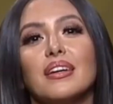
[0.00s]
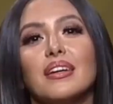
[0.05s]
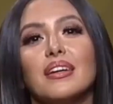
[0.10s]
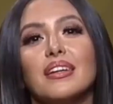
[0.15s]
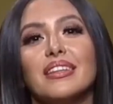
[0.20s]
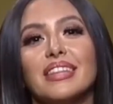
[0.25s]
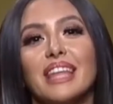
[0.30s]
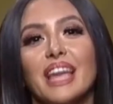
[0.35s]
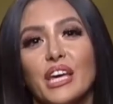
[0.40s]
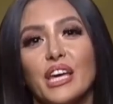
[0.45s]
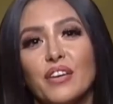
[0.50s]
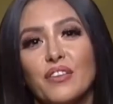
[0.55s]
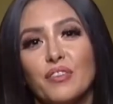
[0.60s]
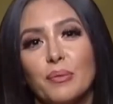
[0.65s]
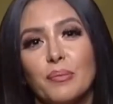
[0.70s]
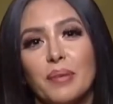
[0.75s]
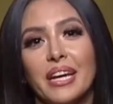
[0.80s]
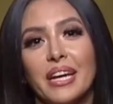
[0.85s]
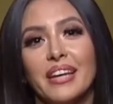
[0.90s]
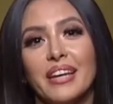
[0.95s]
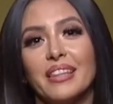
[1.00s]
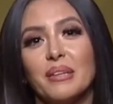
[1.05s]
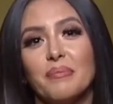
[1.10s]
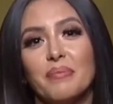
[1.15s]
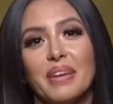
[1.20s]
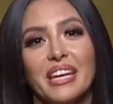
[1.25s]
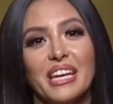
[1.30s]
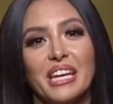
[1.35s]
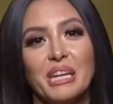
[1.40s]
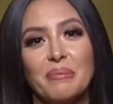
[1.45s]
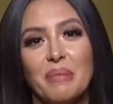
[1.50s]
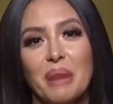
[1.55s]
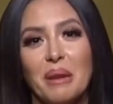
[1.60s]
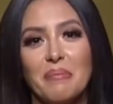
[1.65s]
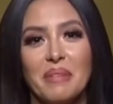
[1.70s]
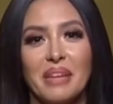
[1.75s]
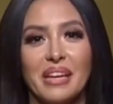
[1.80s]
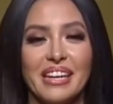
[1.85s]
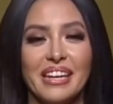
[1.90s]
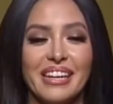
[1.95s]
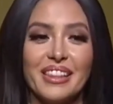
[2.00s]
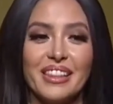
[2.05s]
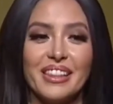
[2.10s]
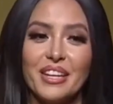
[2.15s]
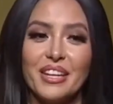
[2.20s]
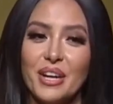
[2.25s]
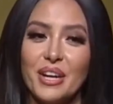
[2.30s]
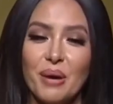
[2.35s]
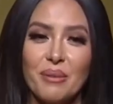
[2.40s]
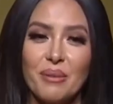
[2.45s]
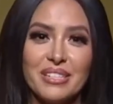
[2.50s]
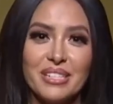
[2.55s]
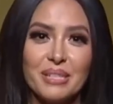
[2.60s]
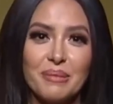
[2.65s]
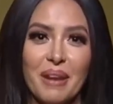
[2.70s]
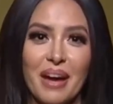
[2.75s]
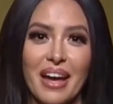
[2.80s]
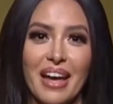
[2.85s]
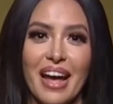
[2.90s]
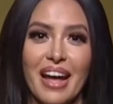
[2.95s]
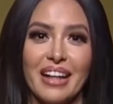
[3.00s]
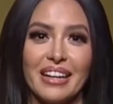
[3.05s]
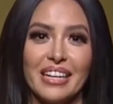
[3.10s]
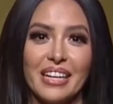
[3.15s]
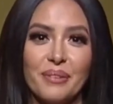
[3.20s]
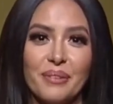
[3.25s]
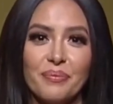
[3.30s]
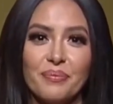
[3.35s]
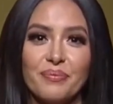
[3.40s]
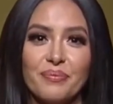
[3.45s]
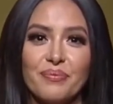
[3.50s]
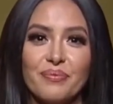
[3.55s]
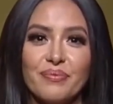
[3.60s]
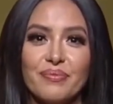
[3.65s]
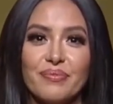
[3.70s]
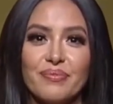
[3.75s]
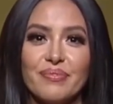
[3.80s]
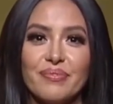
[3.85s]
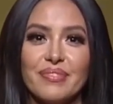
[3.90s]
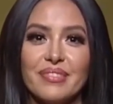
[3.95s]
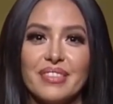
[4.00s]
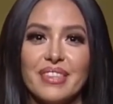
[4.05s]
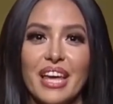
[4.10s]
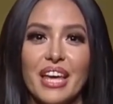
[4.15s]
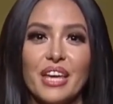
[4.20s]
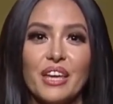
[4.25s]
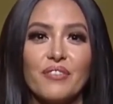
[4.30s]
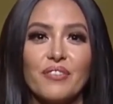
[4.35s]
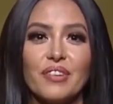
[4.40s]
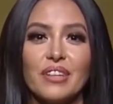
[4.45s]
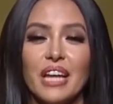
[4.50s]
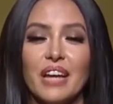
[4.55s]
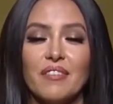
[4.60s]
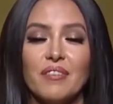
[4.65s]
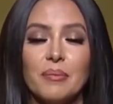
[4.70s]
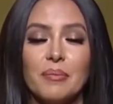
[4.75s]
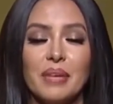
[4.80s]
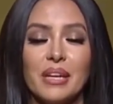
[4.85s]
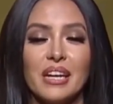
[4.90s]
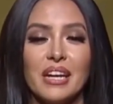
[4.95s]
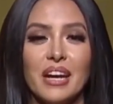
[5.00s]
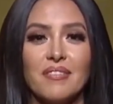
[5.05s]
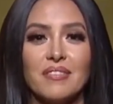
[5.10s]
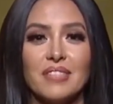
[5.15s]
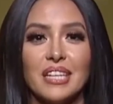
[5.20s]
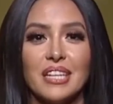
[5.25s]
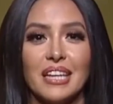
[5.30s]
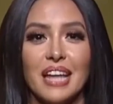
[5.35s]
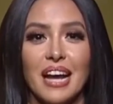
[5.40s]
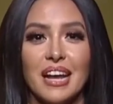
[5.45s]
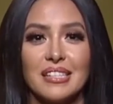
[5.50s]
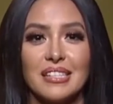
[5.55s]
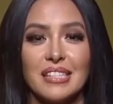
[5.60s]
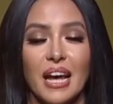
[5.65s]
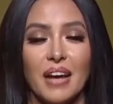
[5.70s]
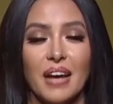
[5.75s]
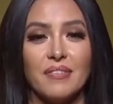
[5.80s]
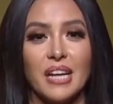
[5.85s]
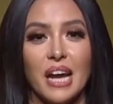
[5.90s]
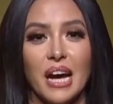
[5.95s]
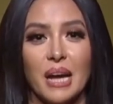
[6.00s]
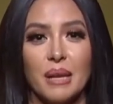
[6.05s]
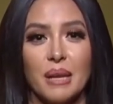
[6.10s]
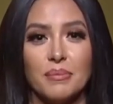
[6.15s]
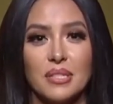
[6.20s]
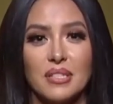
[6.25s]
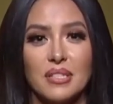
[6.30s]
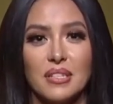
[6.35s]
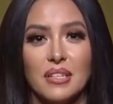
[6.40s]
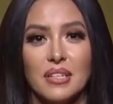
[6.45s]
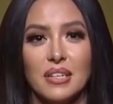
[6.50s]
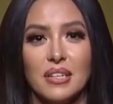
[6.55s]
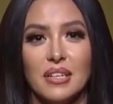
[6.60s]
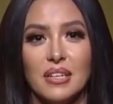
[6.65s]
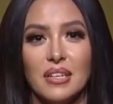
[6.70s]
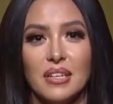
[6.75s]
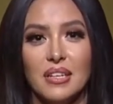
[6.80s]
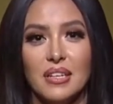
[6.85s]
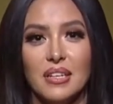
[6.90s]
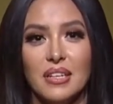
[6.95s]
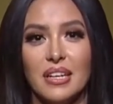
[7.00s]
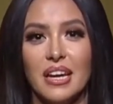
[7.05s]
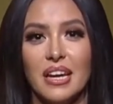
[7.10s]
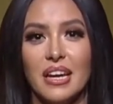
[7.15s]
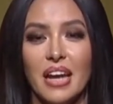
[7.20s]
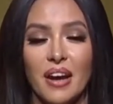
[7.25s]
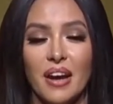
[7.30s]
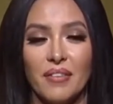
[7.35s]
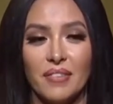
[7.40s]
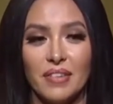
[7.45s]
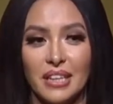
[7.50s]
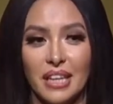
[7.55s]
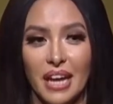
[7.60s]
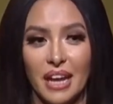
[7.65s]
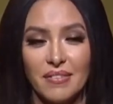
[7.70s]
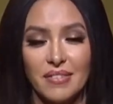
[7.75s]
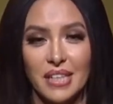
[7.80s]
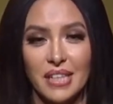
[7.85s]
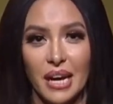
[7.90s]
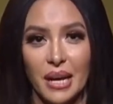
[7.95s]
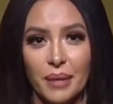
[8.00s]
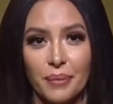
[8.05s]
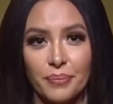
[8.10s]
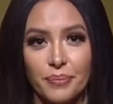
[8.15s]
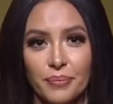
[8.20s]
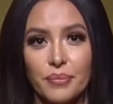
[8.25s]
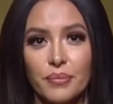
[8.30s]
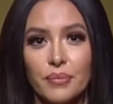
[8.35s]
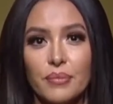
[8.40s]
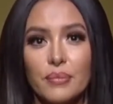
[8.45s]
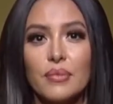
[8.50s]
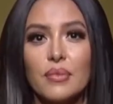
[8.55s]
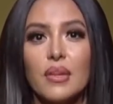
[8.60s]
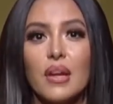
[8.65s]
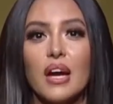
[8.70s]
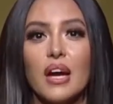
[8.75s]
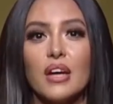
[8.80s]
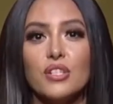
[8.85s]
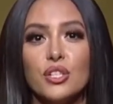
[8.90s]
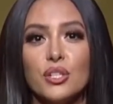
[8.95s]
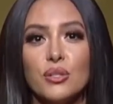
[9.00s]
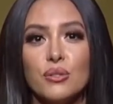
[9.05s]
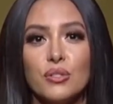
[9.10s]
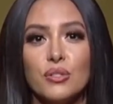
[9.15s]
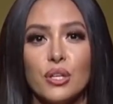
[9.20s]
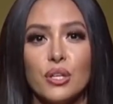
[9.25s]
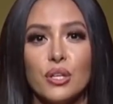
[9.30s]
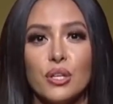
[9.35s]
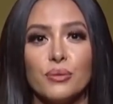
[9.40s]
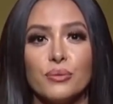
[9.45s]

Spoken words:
Thank you for being the Mickey to my Minnie and the Noah to my Allie. Thank you for loving me enough to last lifetimes. In every lifetime, I choose you.